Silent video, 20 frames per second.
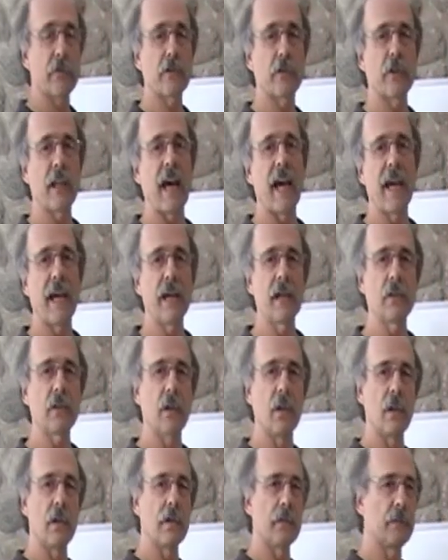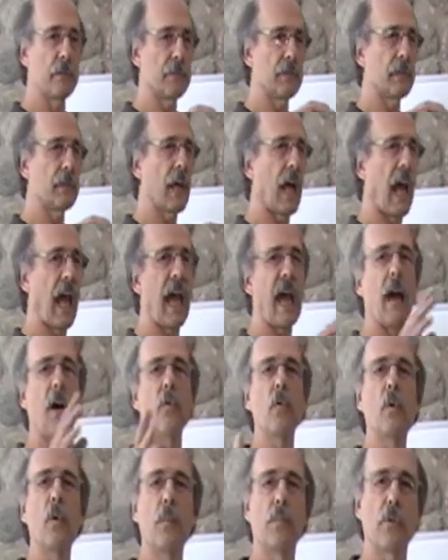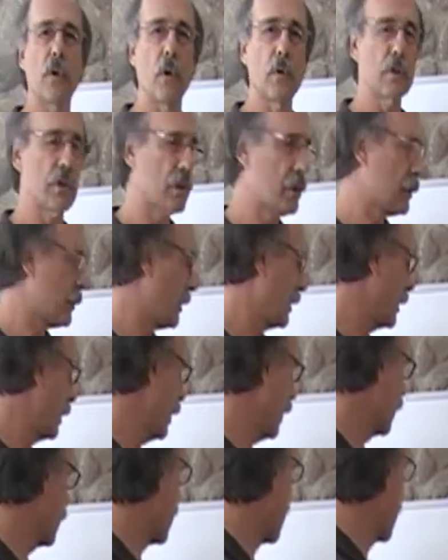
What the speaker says: style of how to approach a